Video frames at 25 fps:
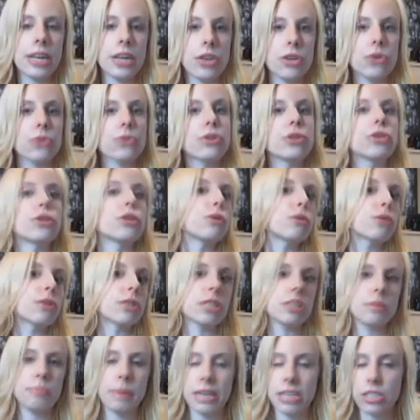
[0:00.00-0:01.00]
their local
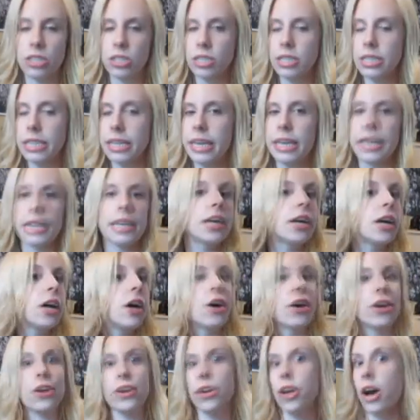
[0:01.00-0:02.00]
specialty,
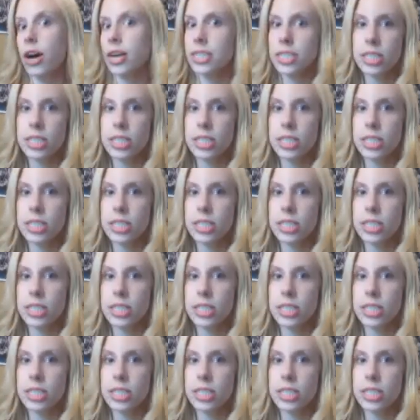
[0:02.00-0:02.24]
not